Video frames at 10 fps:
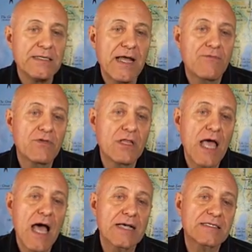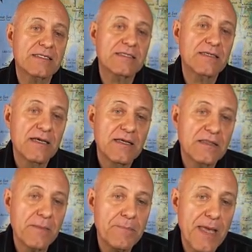Nevertheless,
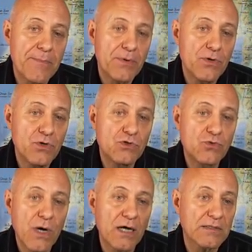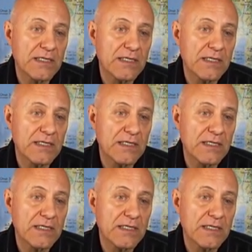the people who dwelt